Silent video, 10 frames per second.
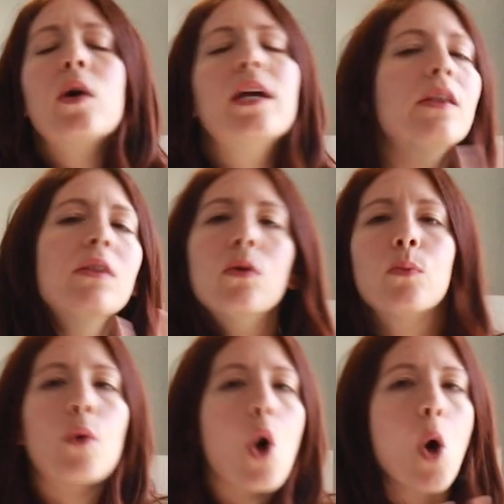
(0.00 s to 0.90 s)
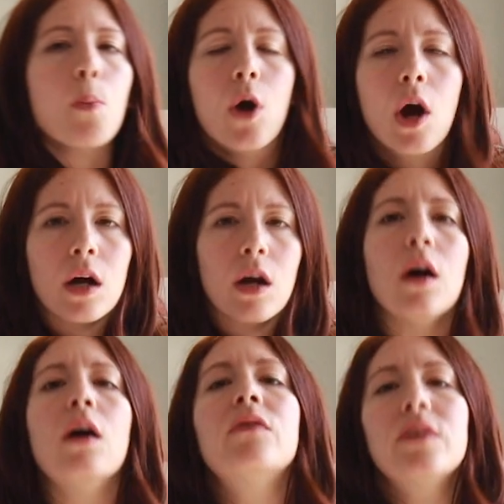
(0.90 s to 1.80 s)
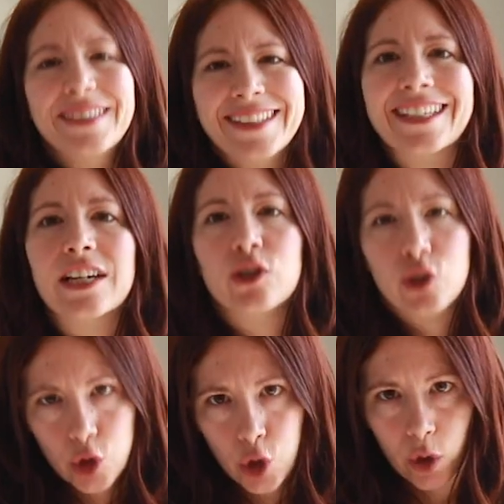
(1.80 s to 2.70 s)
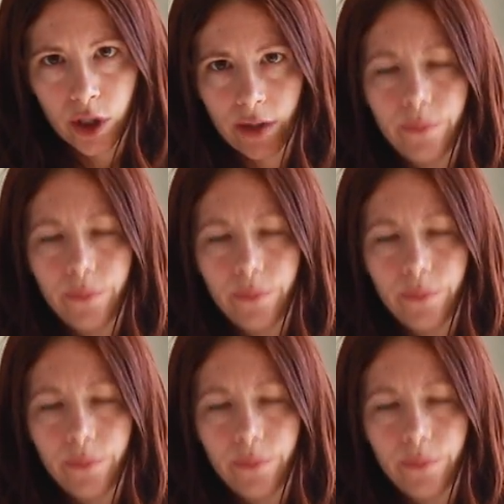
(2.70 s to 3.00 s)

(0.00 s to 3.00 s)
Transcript: in the ballpark of 6:30.